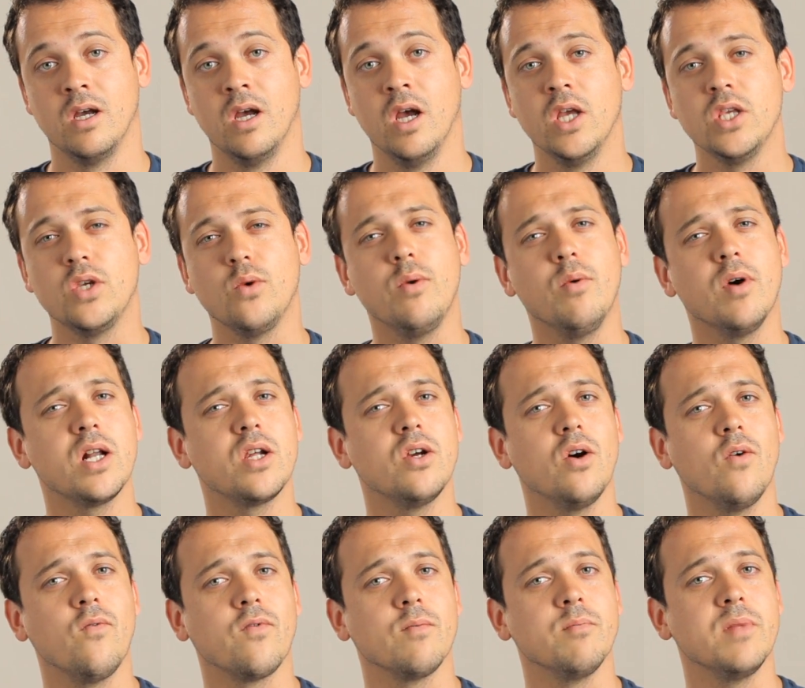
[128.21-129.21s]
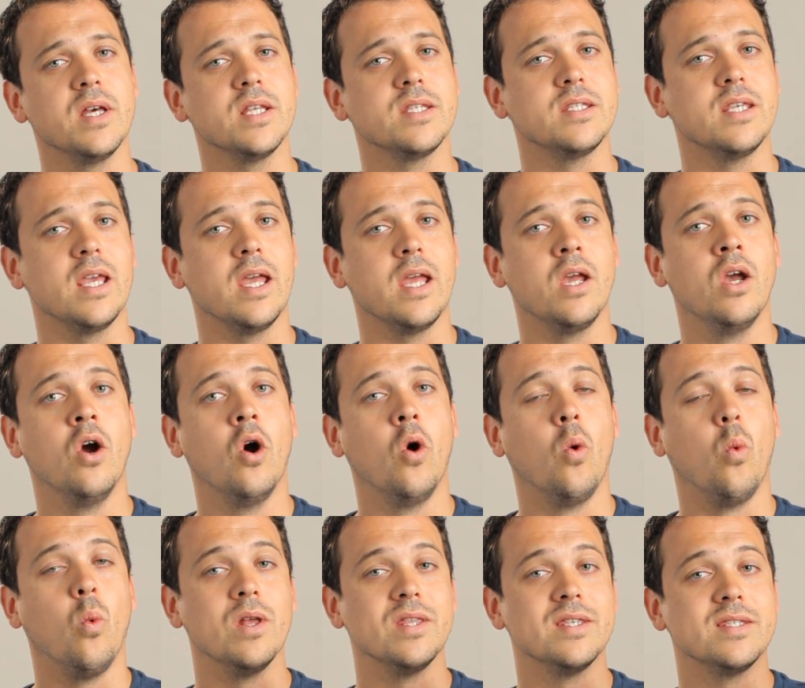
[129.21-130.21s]
So we want to go from, let's say,
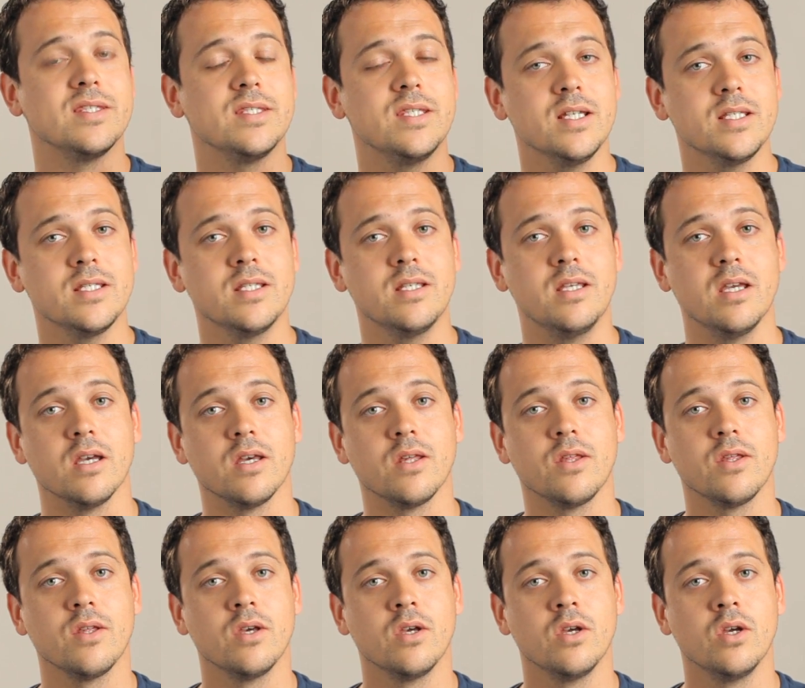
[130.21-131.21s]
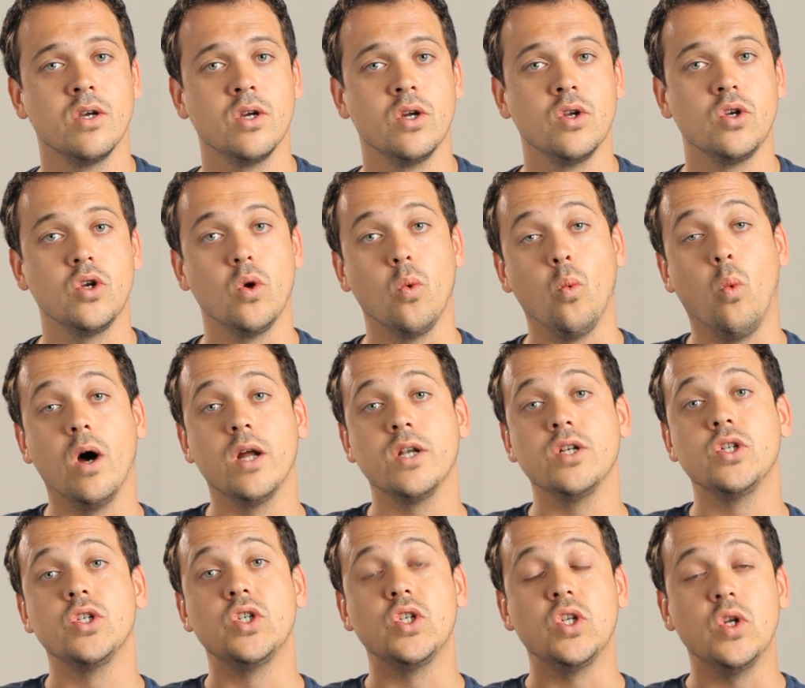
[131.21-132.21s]
1/60th to
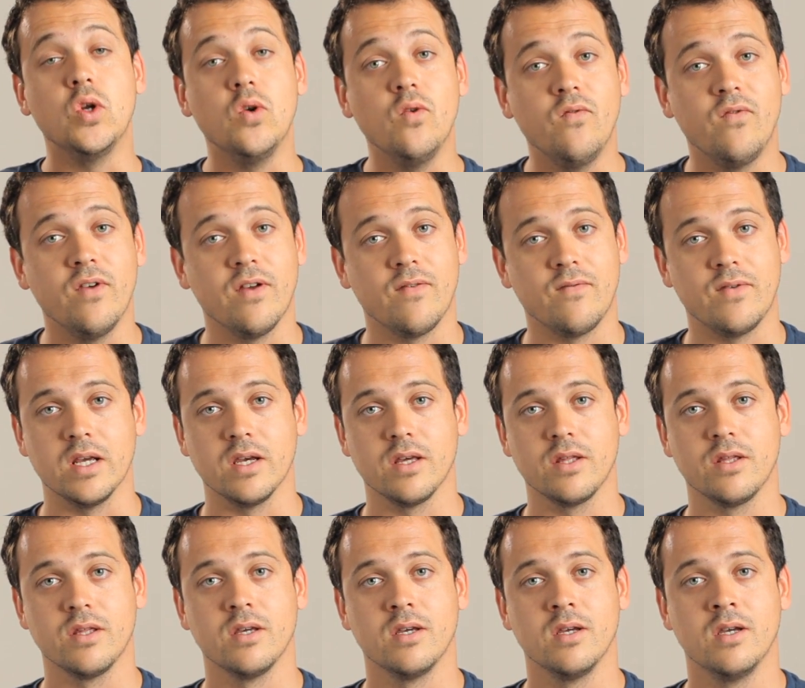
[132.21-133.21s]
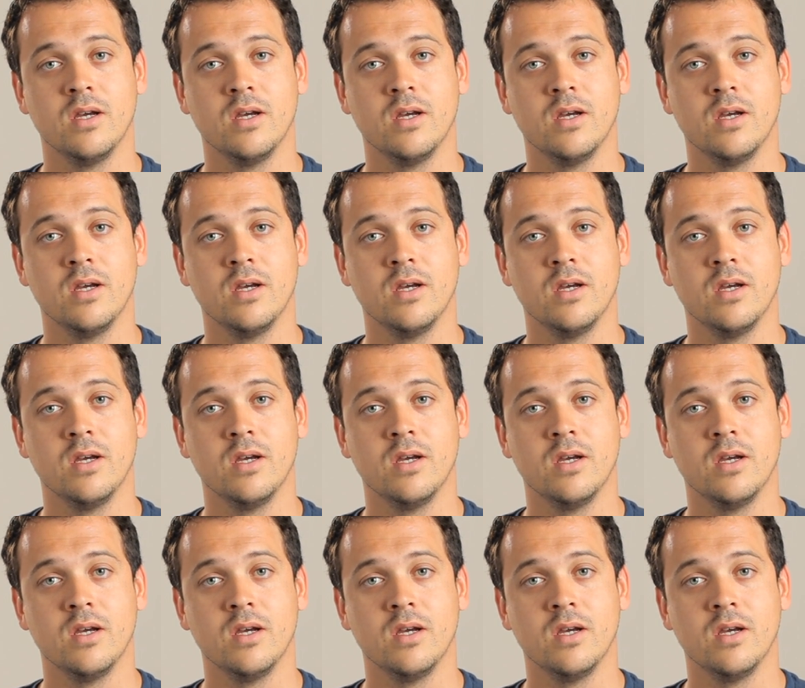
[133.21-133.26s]
1/250th.